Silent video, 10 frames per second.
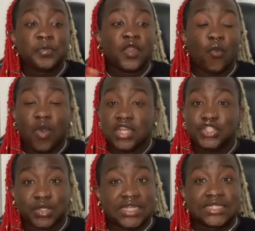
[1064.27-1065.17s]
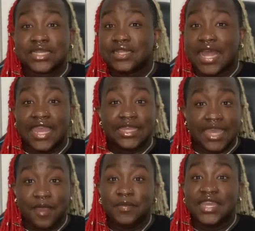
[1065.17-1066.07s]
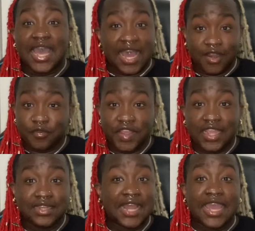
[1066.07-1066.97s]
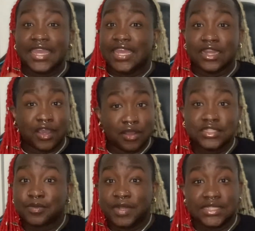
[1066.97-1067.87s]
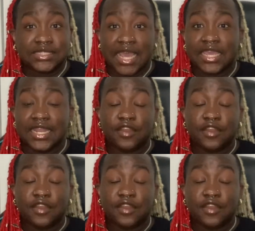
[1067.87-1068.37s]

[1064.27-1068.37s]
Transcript: One drinks could, like, get me out of it, like, in a split second.